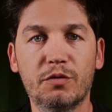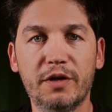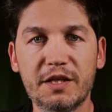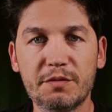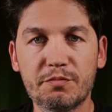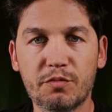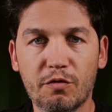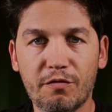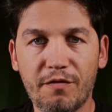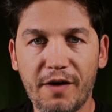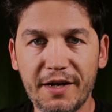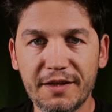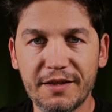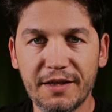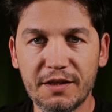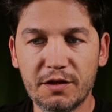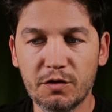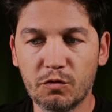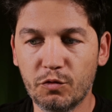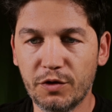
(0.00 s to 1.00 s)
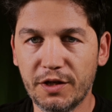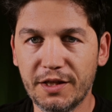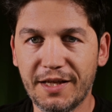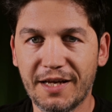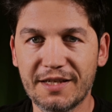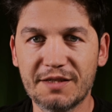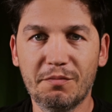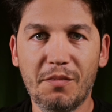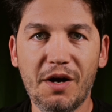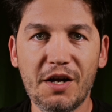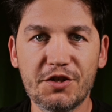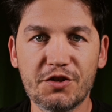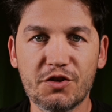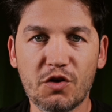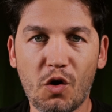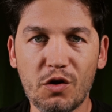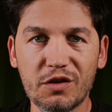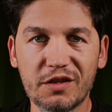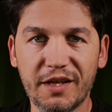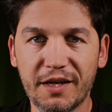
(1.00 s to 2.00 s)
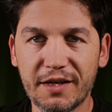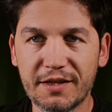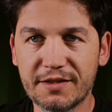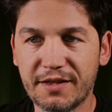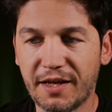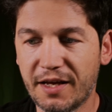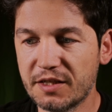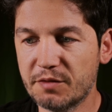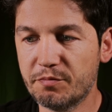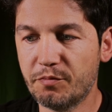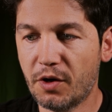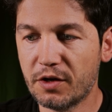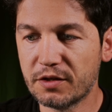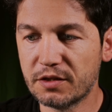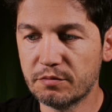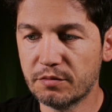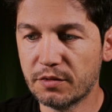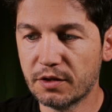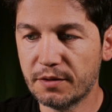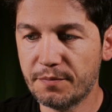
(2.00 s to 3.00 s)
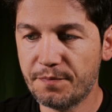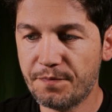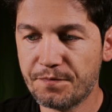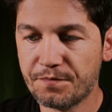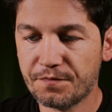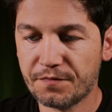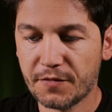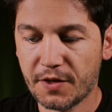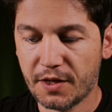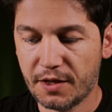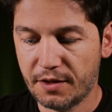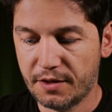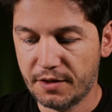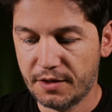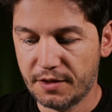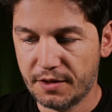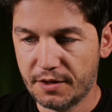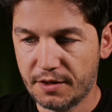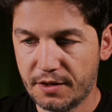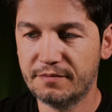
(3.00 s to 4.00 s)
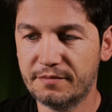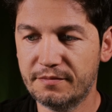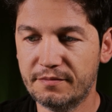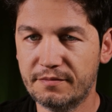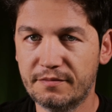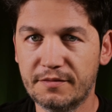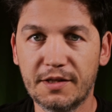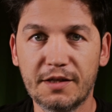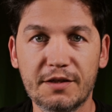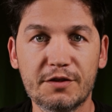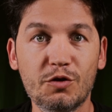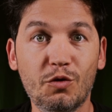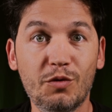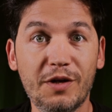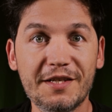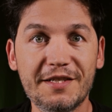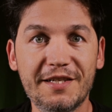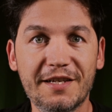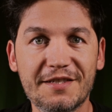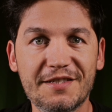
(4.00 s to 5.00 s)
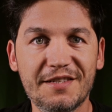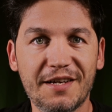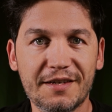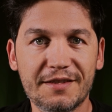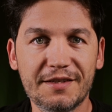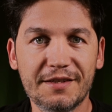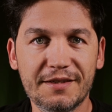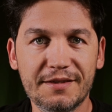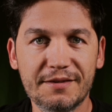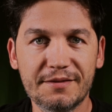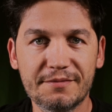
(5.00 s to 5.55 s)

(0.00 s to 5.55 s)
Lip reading: let's provide it with as much context as possible. So let's get started.